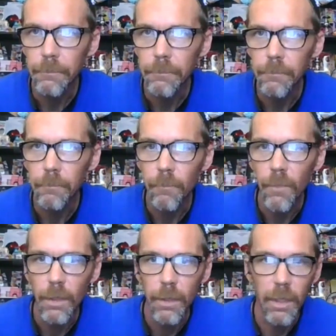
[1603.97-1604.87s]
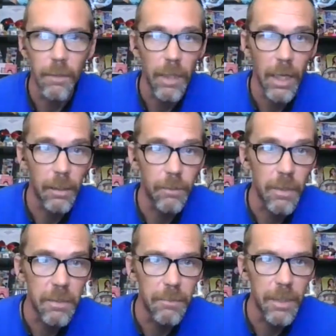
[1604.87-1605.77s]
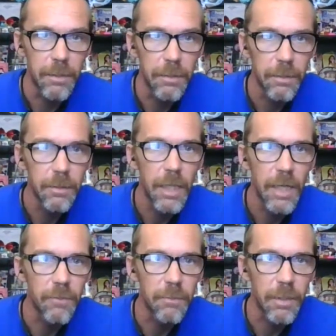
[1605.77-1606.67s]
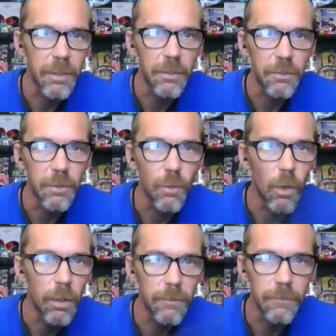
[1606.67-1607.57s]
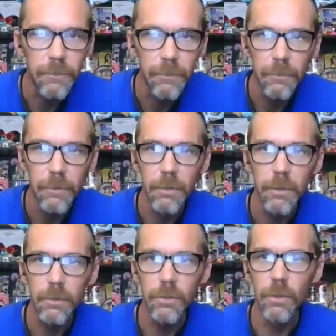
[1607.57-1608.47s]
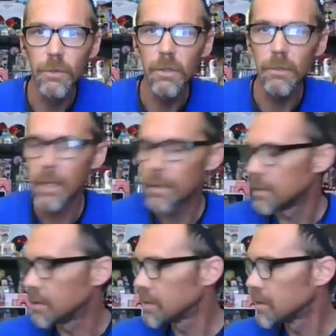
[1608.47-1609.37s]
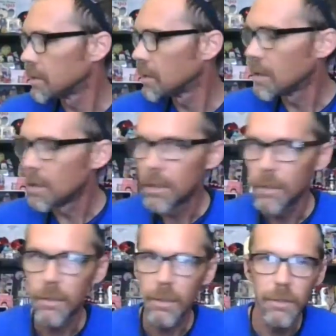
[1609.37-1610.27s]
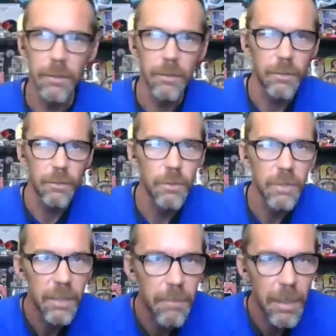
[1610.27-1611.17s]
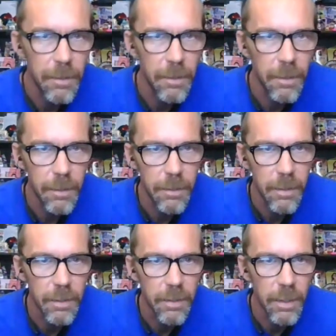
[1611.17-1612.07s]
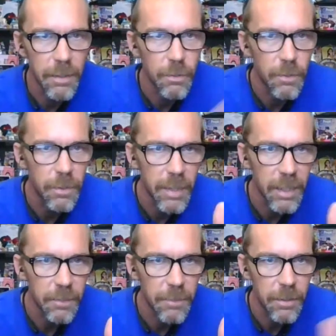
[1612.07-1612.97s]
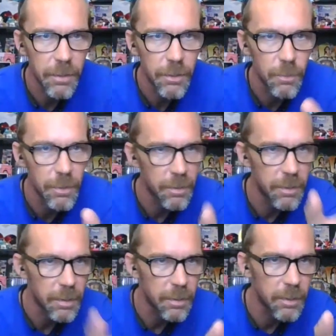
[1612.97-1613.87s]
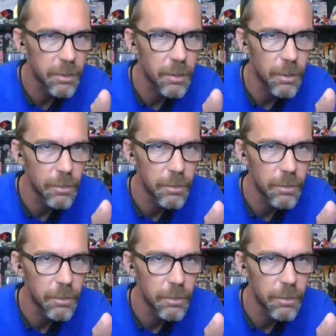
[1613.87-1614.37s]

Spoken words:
And I would highly recommend everybody doing one of two of the methods. The two-step method is they send you a text message with a 6-digit code